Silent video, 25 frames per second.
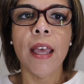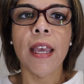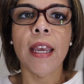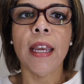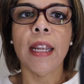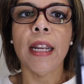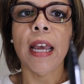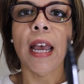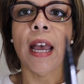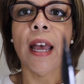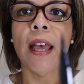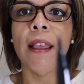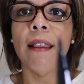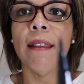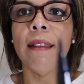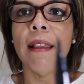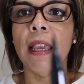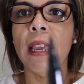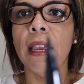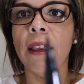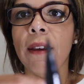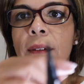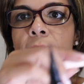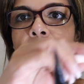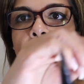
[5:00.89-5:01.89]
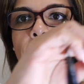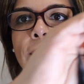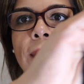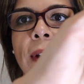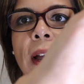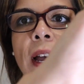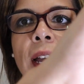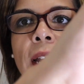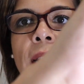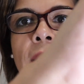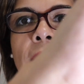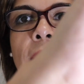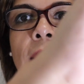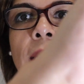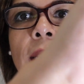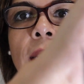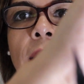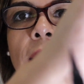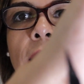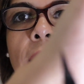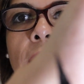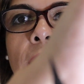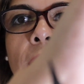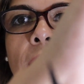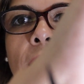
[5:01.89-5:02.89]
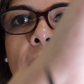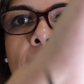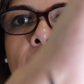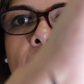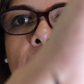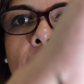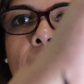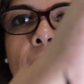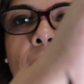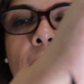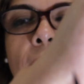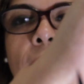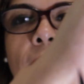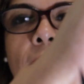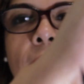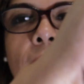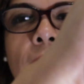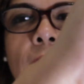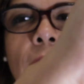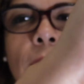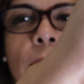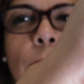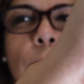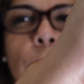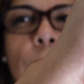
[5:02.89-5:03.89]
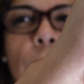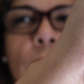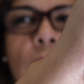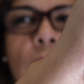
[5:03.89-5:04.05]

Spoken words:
It has a fine tip,